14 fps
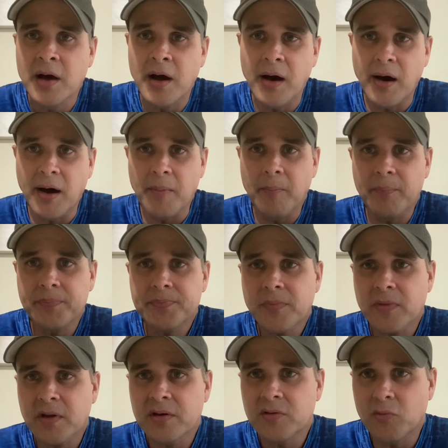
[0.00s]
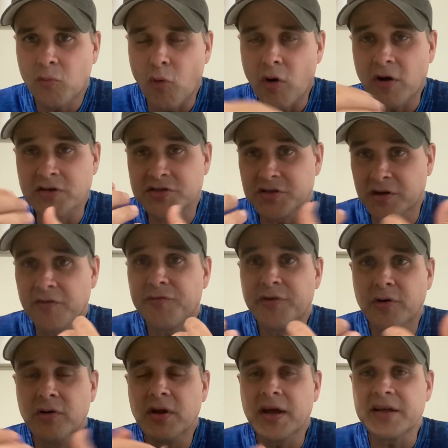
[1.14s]
worse. You're gonna
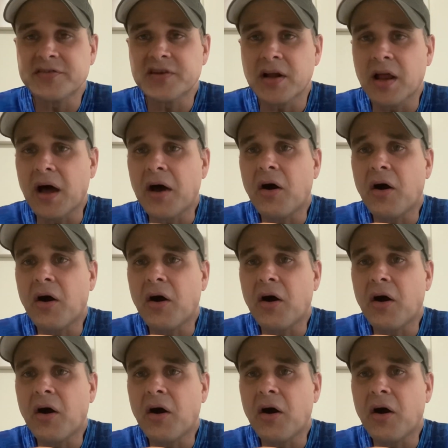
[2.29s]
feel like it's a lot